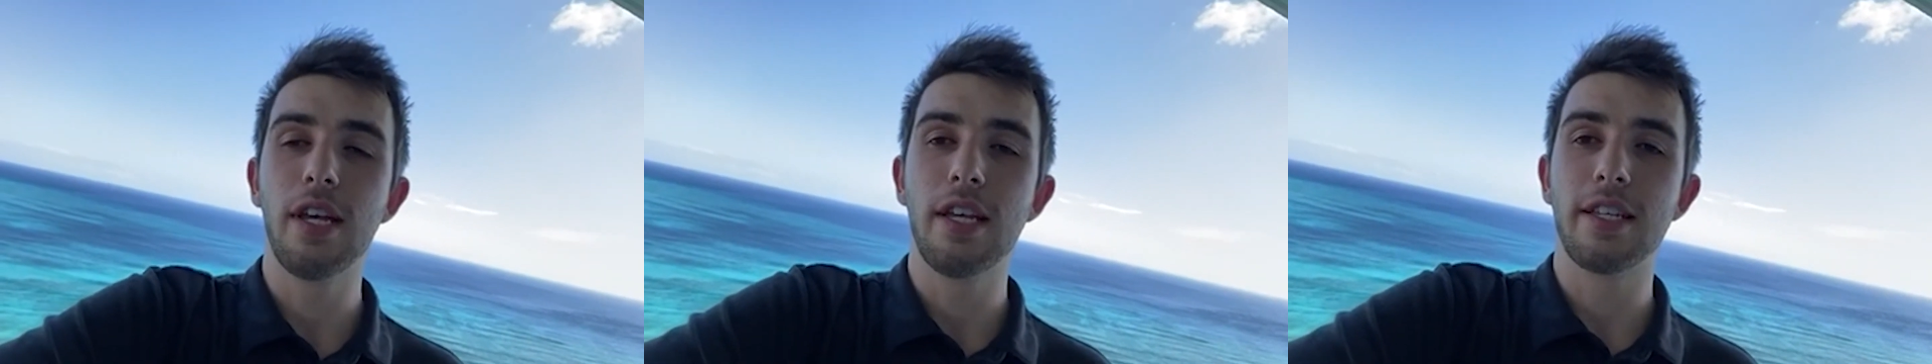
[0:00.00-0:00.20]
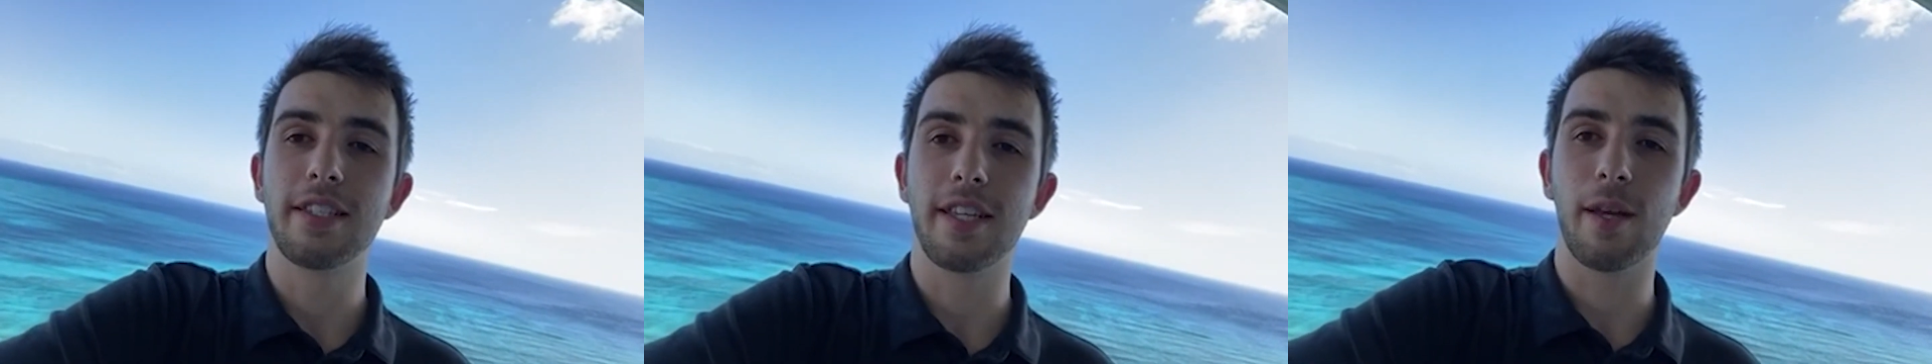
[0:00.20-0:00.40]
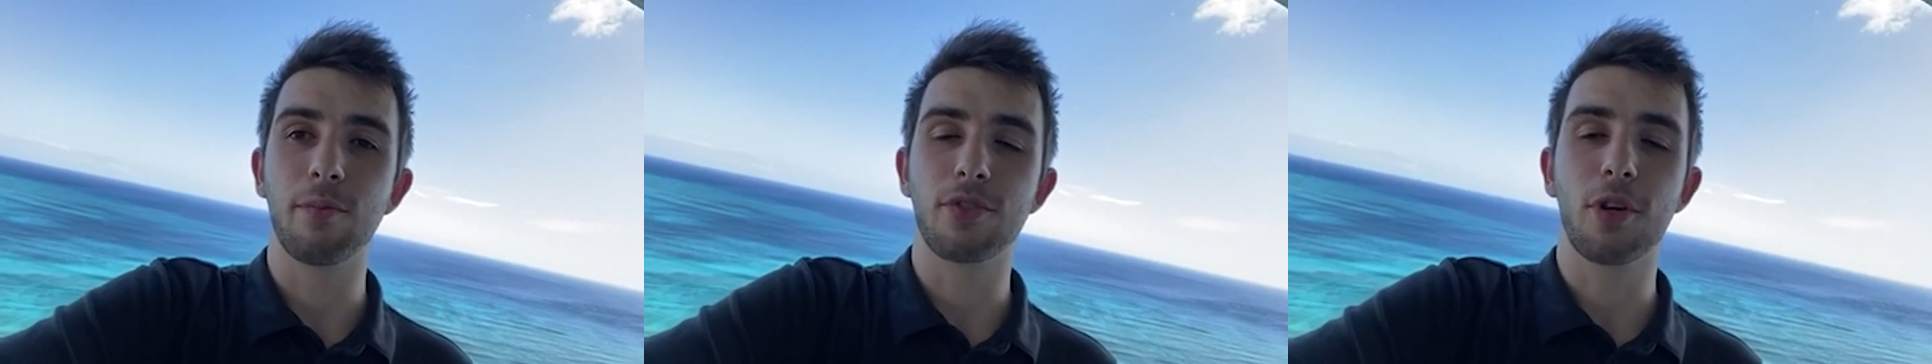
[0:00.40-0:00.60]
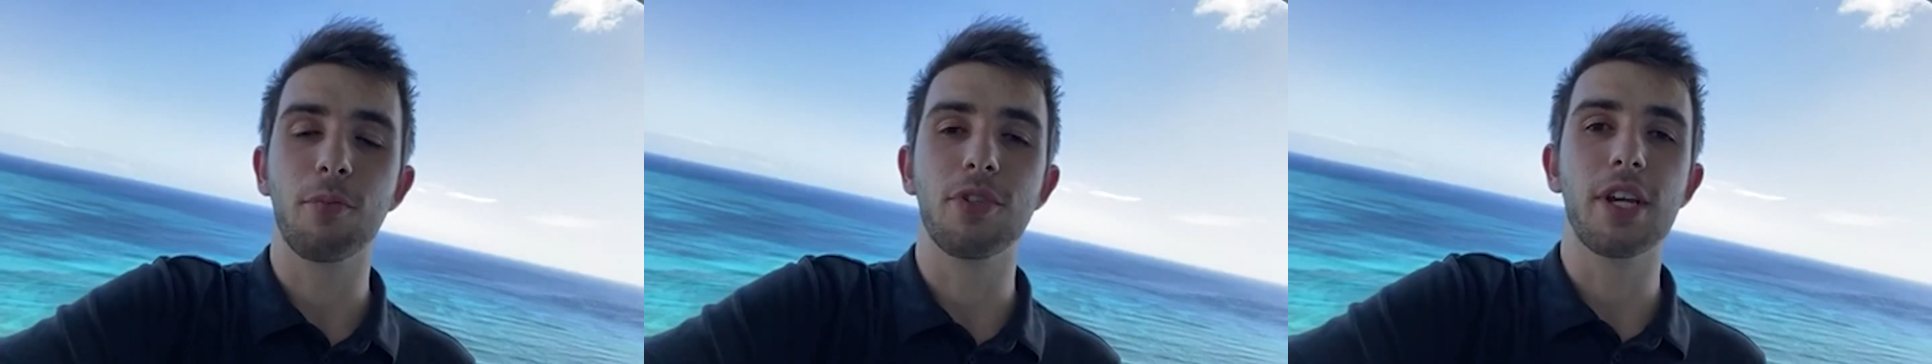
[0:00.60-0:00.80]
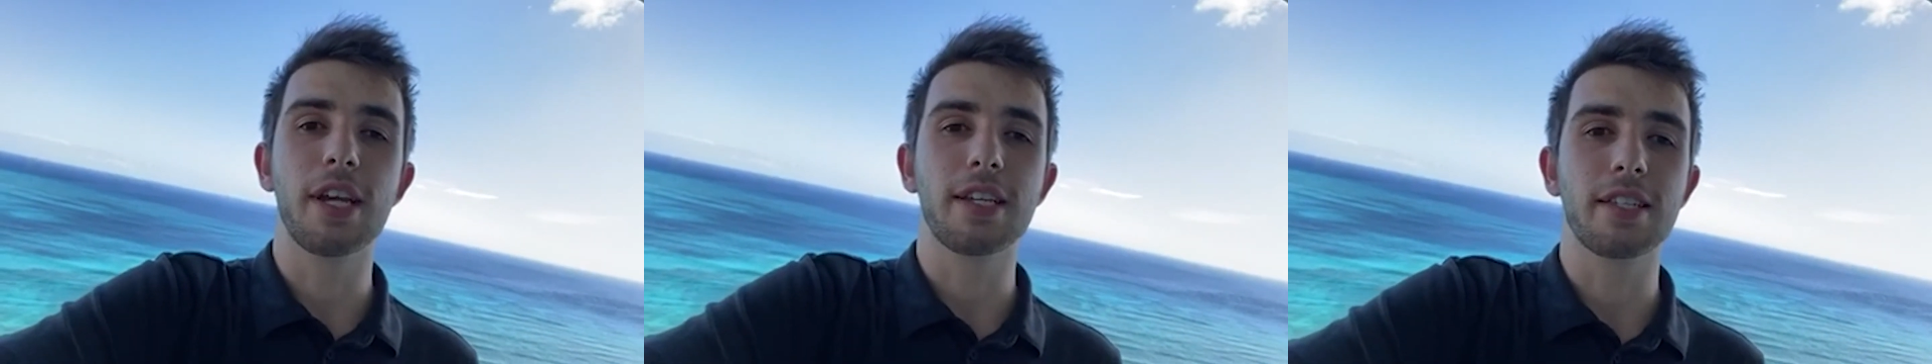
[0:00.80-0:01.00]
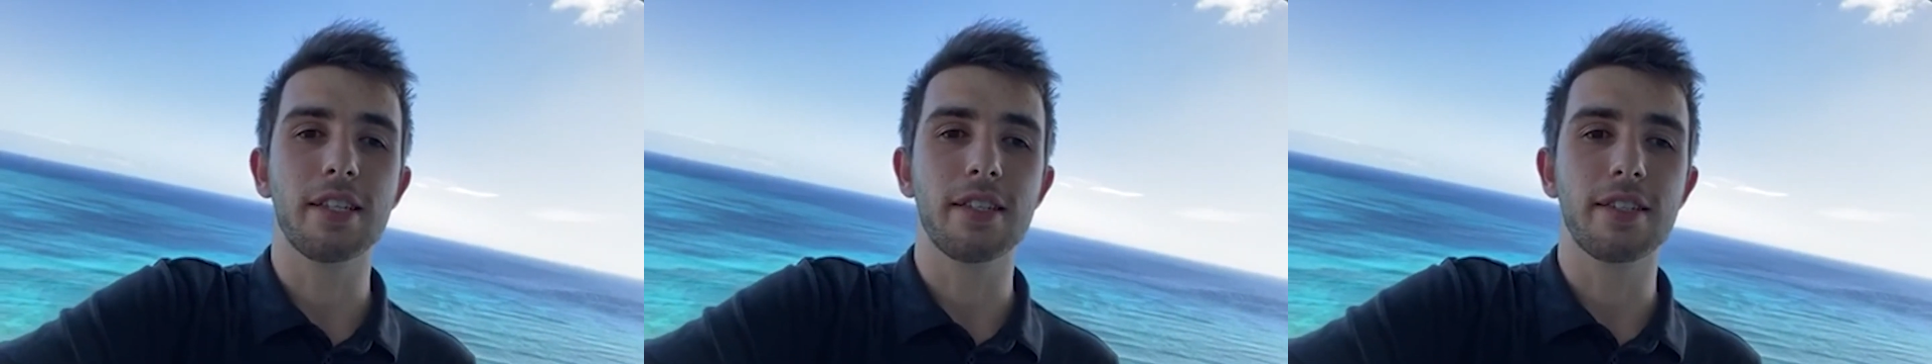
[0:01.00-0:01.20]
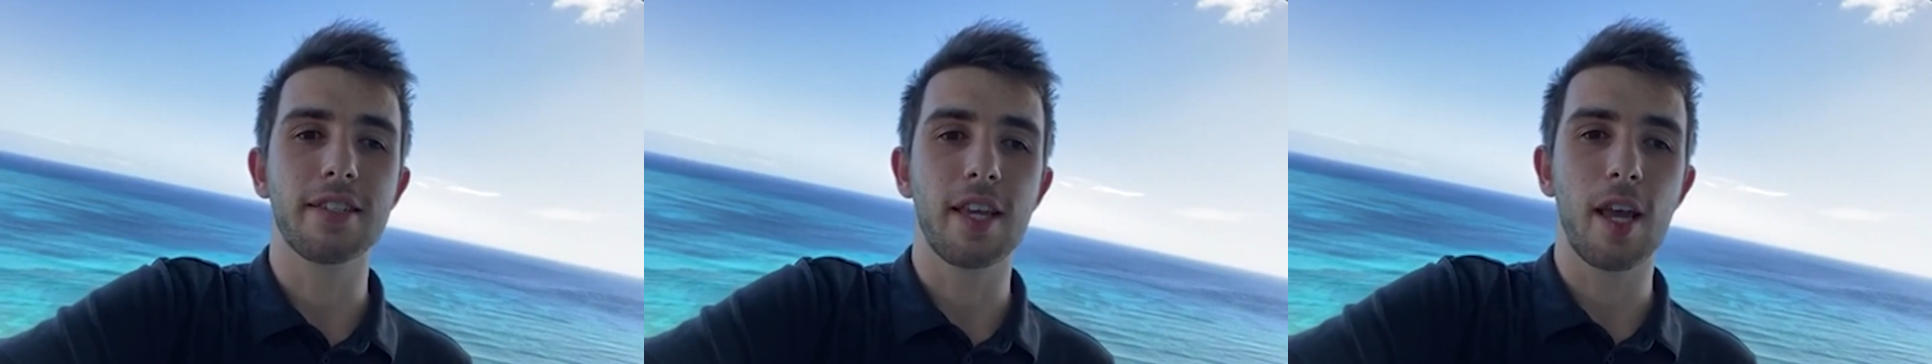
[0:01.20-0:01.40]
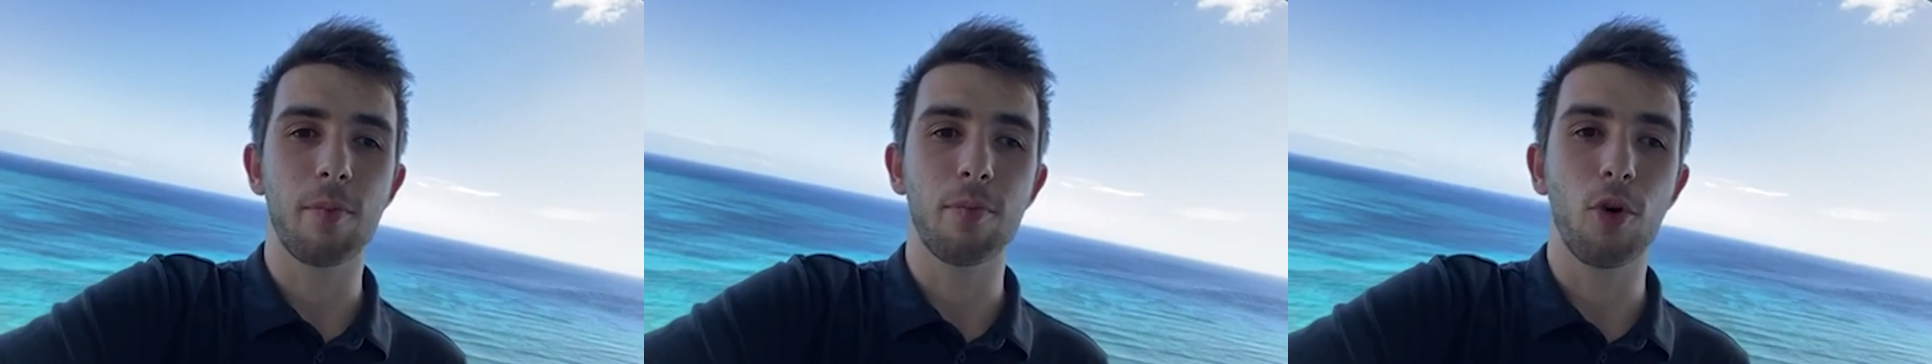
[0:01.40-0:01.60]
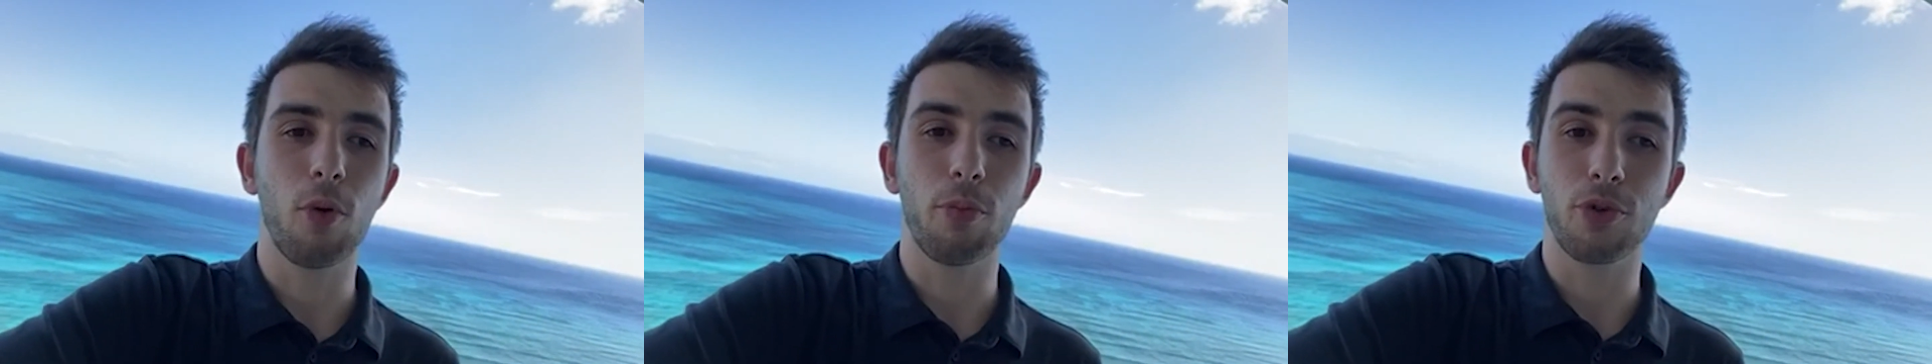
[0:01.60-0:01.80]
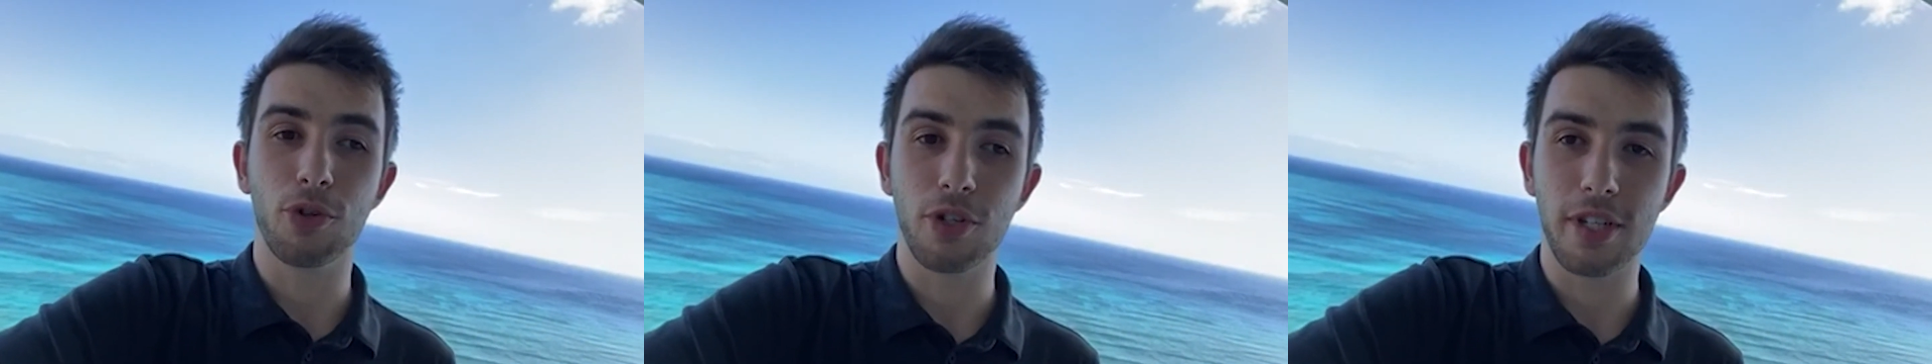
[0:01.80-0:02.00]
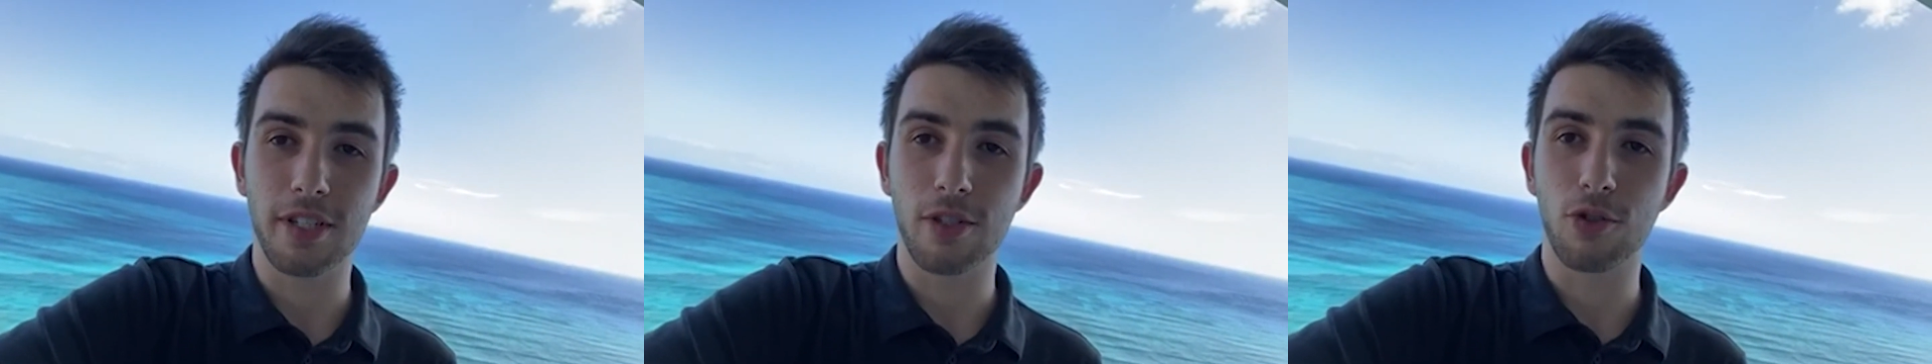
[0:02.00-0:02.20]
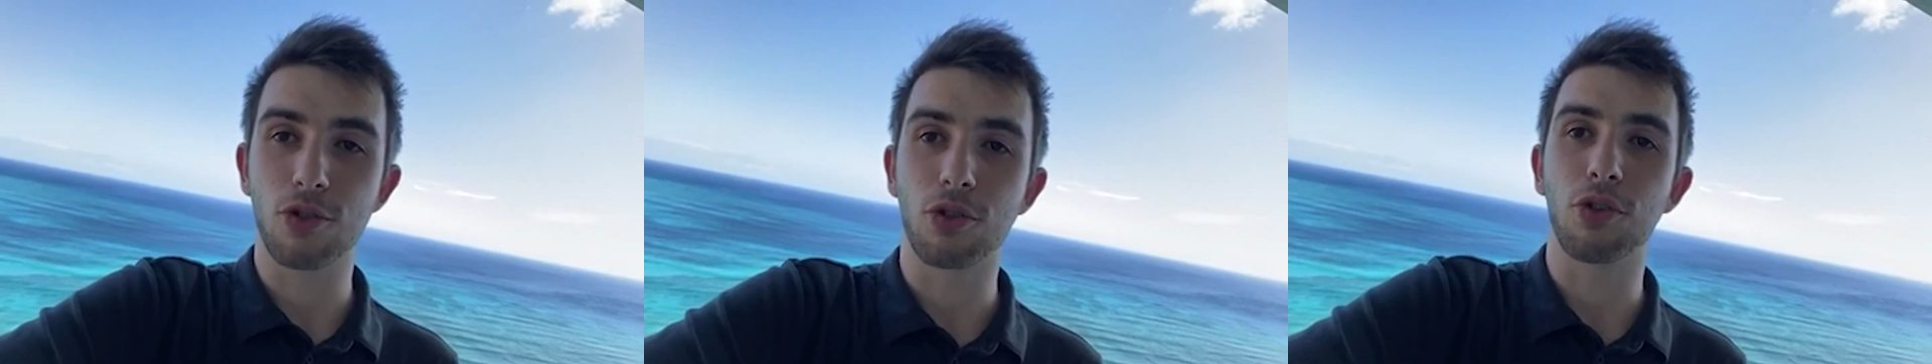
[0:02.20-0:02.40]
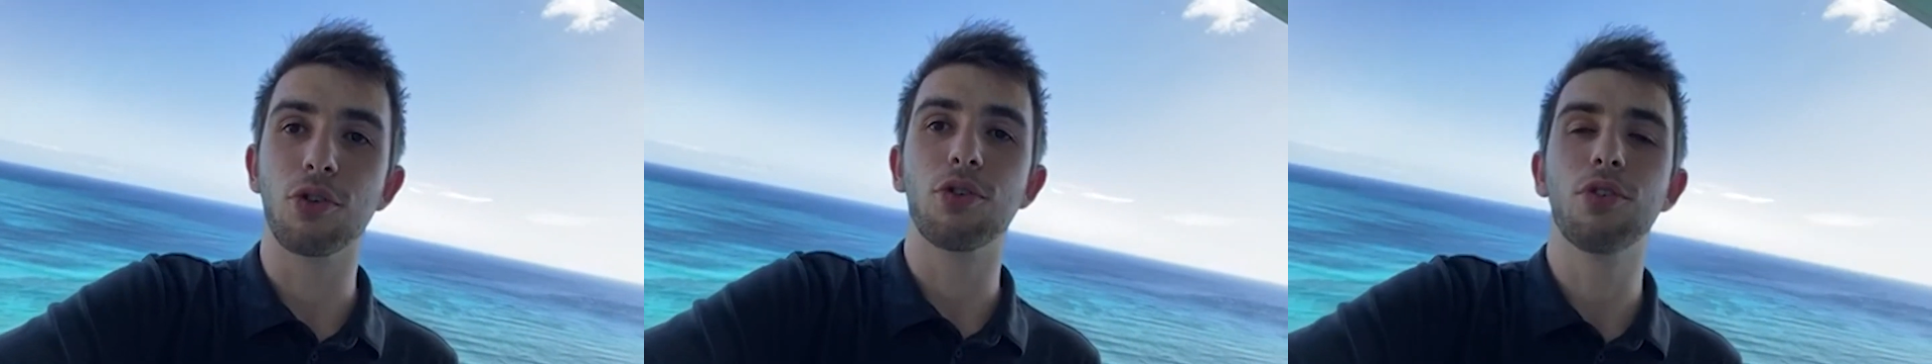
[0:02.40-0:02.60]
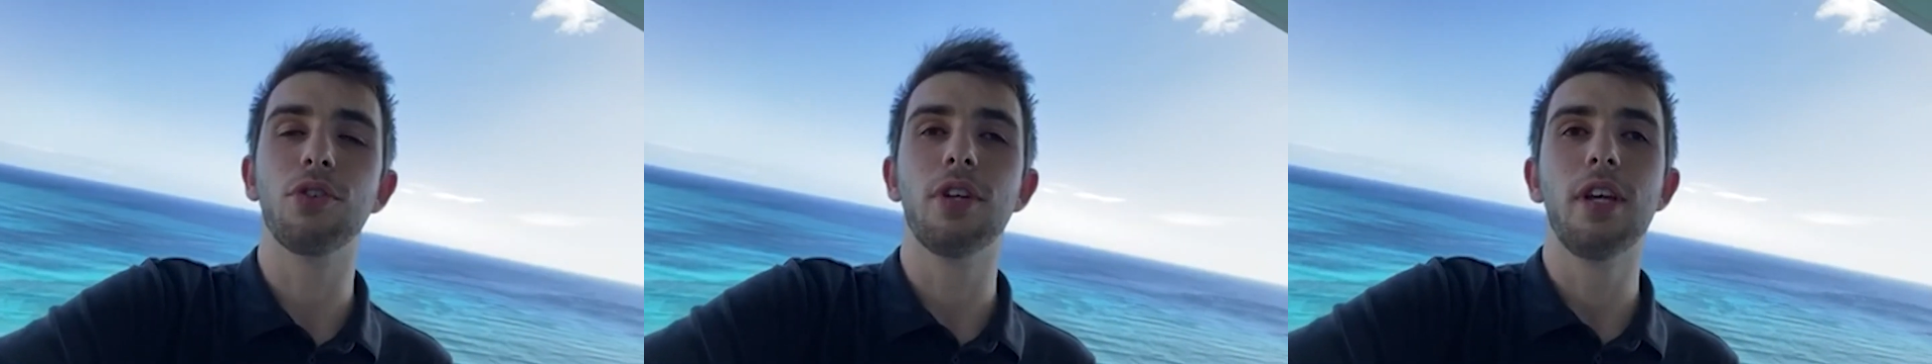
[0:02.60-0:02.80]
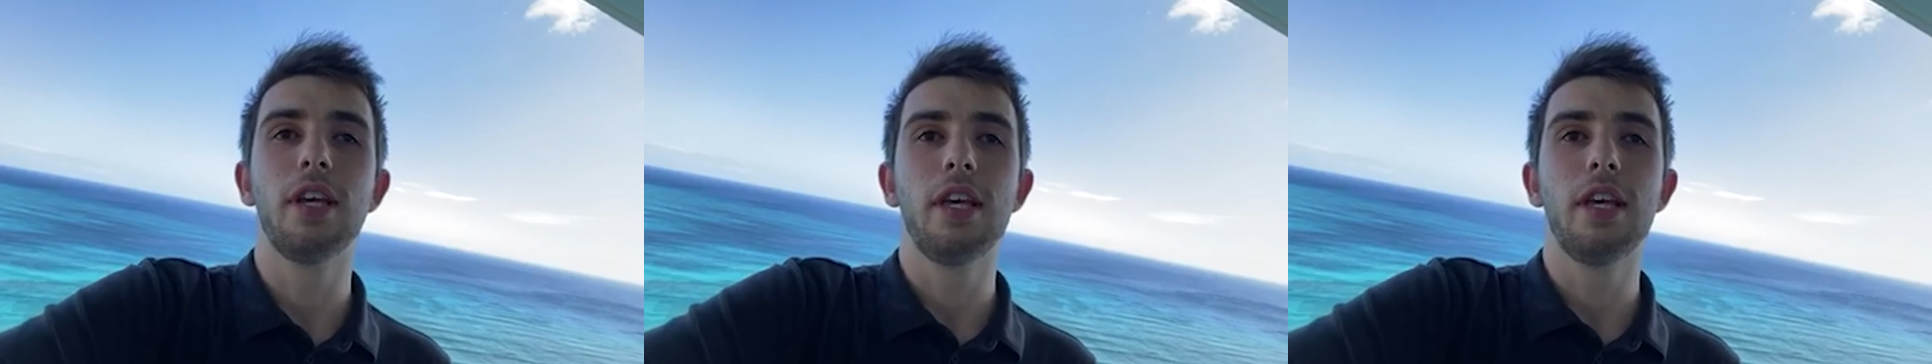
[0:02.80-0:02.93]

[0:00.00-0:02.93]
STEM subjects and STEM opportunities in school,